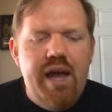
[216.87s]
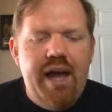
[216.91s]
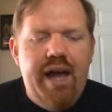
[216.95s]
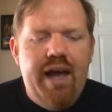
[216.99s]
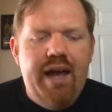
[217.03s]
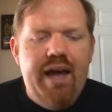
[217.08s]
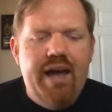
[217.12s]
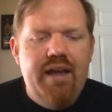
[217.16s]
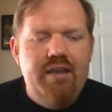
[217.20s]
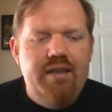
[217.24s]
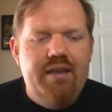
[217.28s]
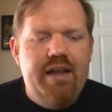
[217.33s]

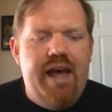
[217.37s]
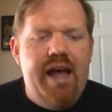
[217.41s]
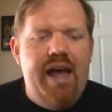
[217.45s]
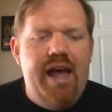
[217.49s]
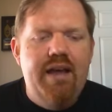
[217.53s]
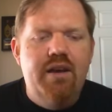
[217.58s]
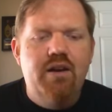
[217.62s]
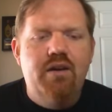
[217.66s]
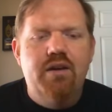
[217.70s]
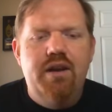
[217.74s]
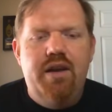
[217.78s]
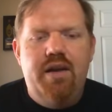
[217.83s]
And the
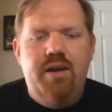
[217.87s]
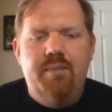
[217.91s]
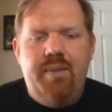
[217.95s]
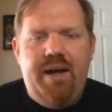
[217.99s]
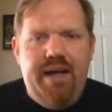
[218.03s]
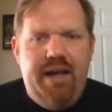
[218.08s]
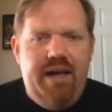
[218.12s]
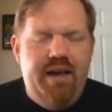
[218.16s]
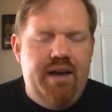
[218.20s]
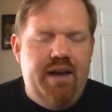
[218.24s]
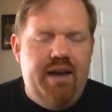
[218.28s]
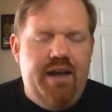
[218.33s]
header in
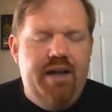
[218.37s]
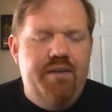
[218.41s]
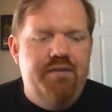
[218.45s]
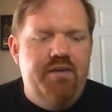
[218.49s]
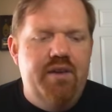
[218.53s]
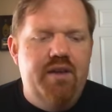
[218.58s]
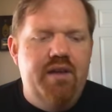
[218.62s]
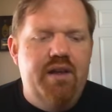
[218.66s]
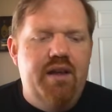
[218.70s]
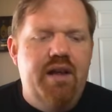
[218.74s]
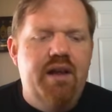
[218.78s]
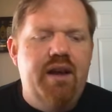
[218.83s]
my
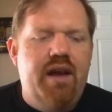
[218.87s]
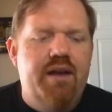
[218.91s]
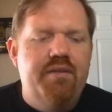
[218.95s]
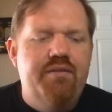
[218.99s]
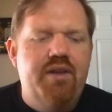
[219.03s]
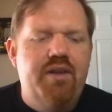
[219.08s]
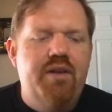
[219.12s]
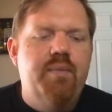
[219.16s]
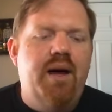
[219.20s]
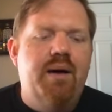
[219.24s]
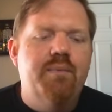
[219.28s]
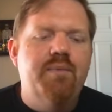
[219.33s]

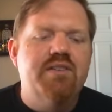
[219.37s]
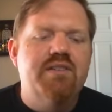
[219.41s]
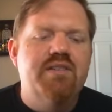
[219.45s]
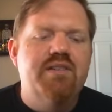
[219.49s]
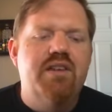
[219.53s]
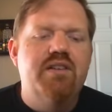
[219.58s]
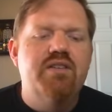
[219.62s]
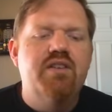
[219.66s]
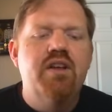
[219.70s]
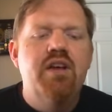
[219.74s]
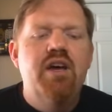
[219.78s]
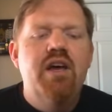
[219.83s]
NIV Bible
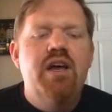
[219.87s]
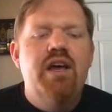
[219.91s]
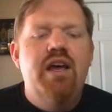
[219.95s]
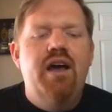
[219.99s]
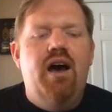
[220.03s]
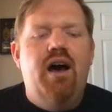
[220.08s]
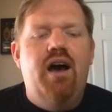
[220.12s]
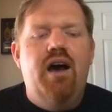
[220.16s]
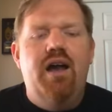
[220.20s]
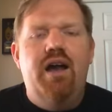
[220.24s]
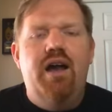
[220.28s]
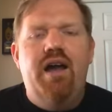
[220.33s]
says,
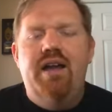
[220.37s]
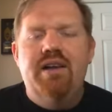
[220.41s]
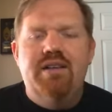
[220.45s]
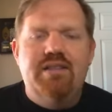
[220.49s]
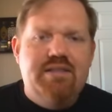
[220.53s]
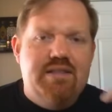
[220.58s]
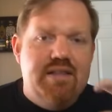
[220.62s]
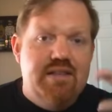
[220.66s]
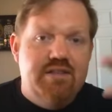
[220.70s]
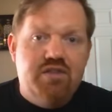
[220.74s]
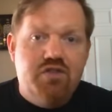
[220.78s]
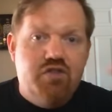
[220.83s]

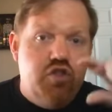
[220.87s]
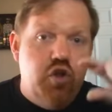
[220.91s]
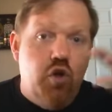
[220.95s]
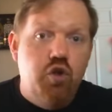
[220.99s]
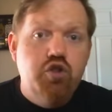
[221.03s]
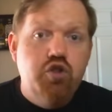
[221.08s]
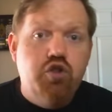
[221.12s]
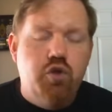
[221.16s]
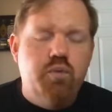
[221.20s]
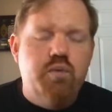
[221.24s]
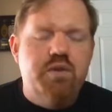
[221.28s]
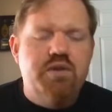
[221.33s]
it says
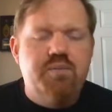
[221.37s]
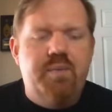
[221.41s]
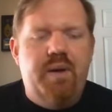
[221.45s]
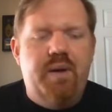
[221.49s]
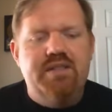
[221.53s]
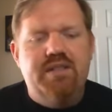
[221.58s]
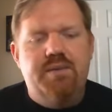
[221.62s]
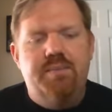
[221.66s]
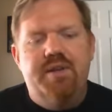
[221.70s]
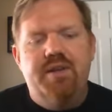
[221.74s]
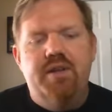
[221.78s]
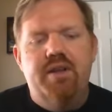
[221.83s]
social
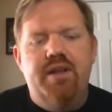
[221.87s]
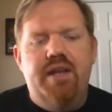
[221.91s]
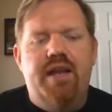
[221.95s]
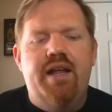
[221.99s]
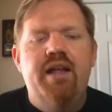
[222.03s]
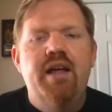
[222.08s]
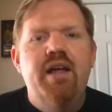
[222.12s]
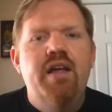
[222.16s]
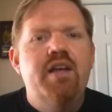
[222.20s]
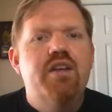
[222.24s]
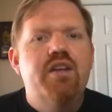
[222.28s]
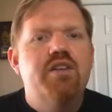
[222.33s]

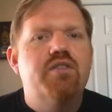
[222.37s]
responsibility.